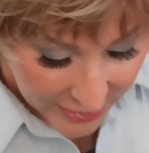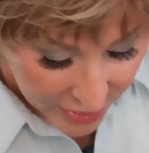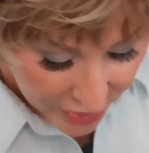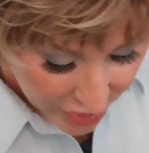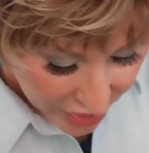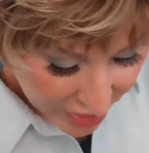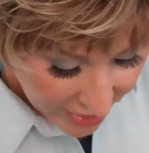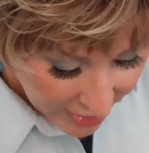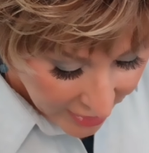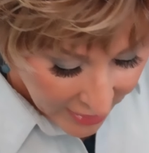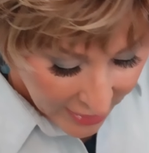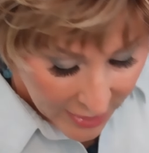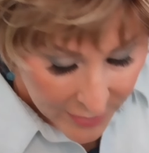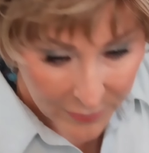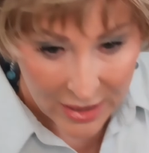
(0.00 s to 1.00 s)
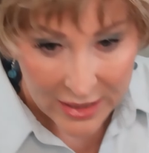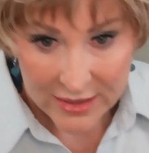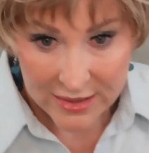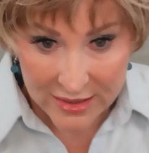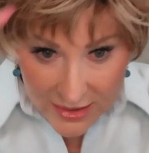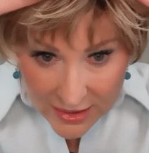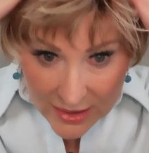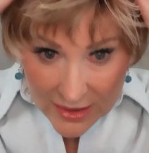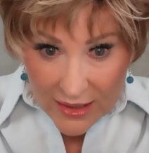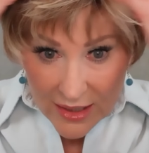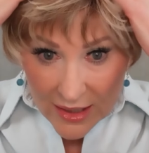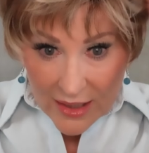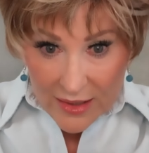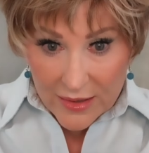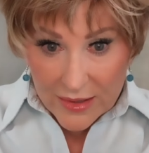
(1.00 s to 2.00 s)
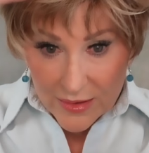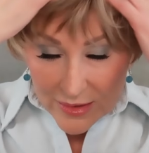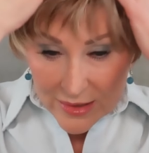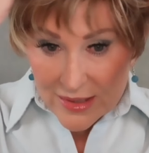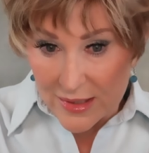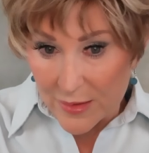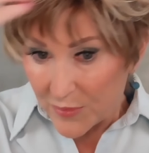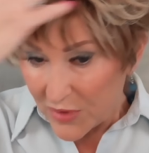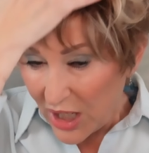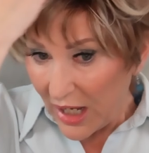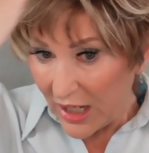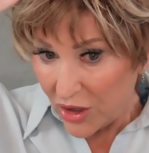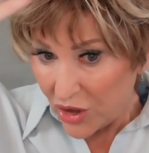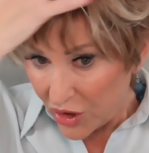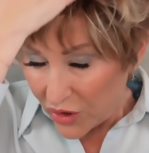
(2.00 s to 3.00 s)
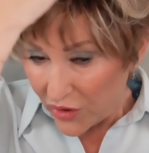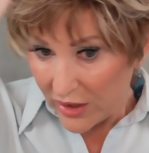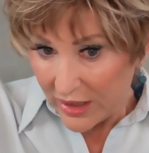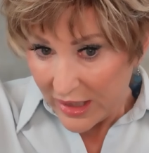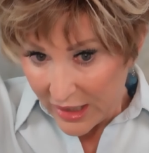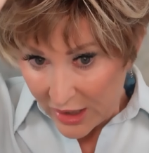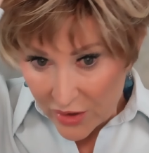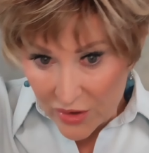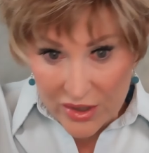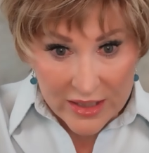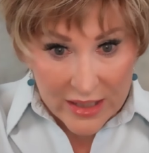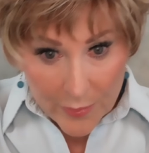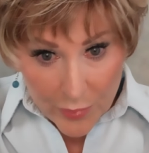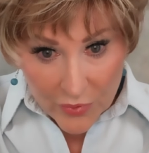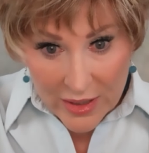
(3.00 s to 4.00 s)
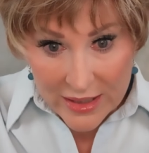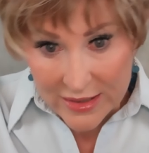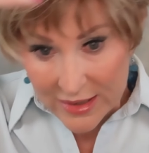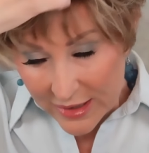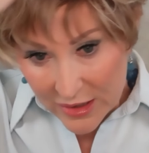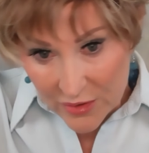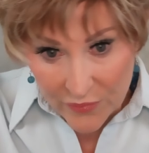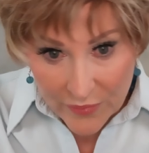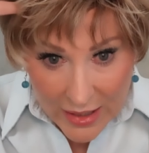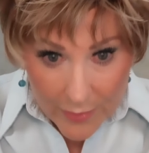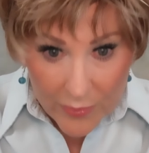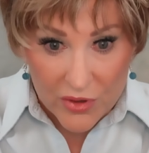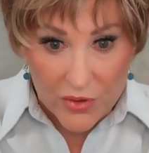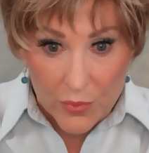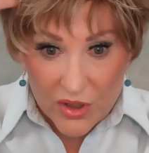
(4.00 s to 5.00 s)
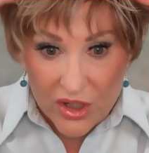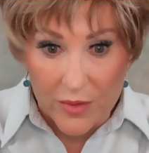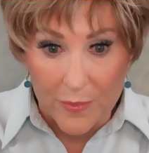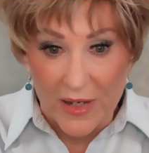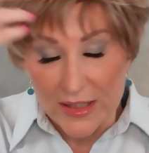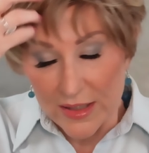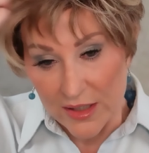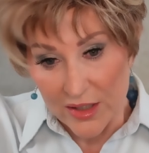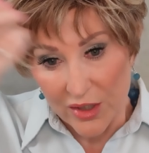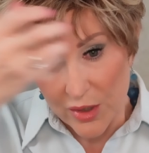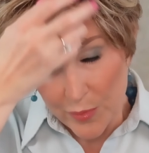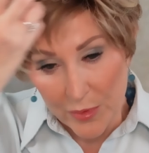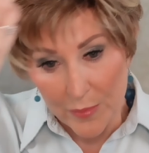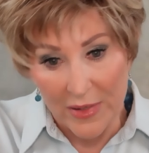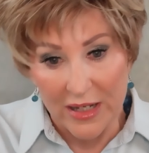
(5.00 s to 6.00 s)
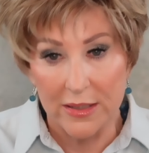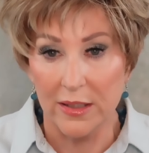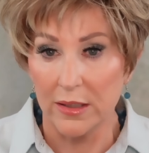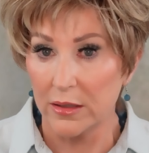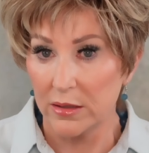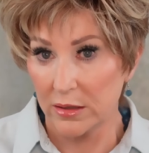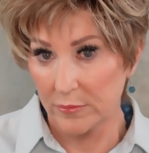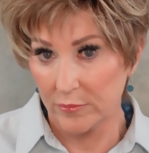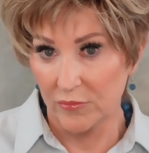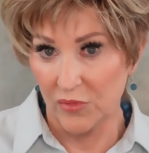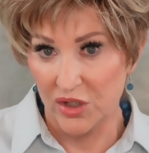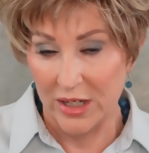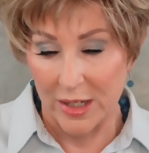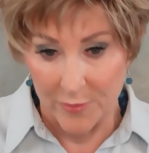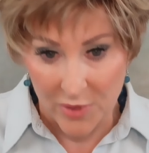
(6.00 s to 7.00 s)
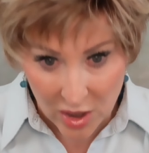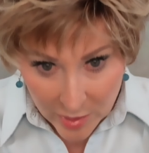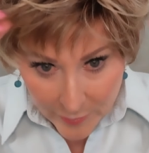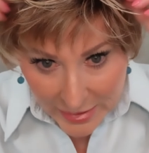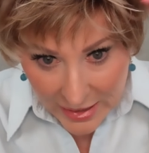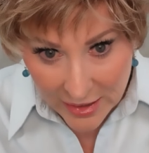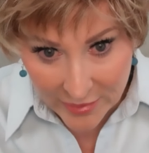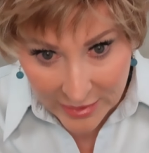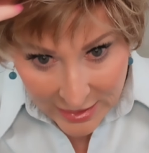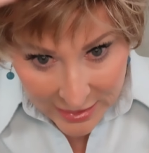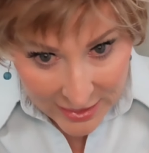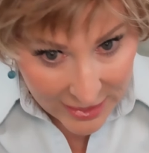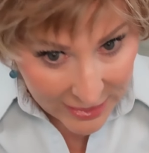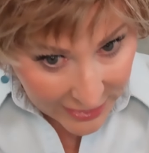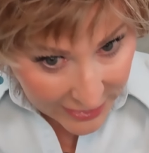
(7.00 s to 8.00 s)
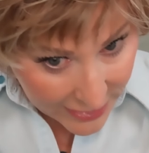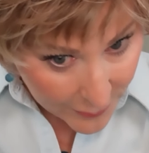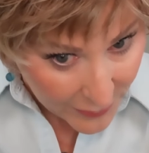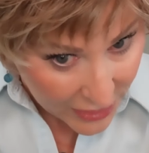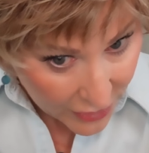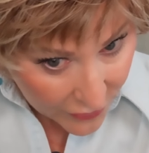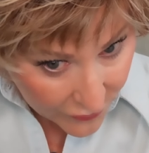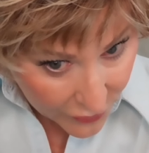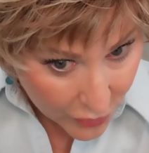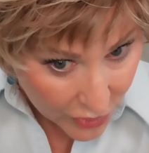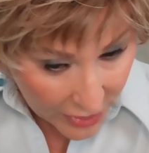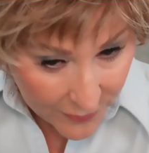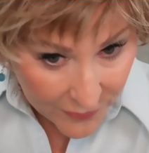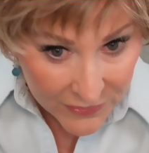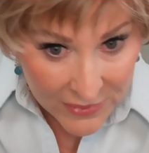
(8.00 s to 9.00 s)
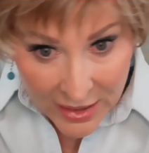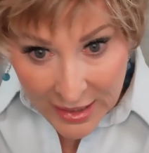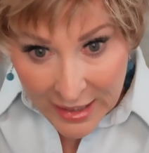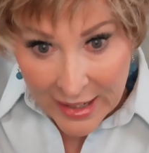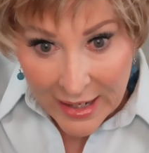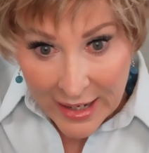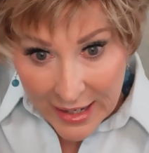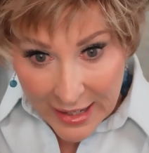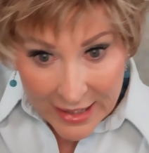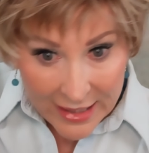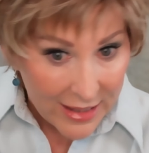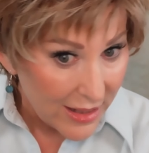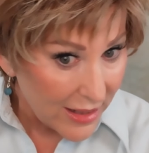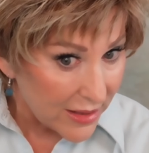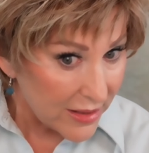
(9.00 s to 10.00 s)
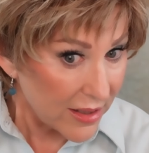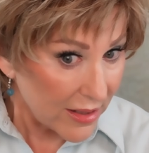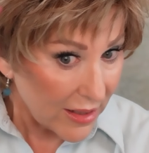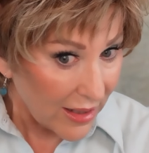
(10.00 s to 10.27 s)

it just makes some texture in here, separates these fibers, which it makes a super messy look, which I'm all about. I like it. I'm here for it. And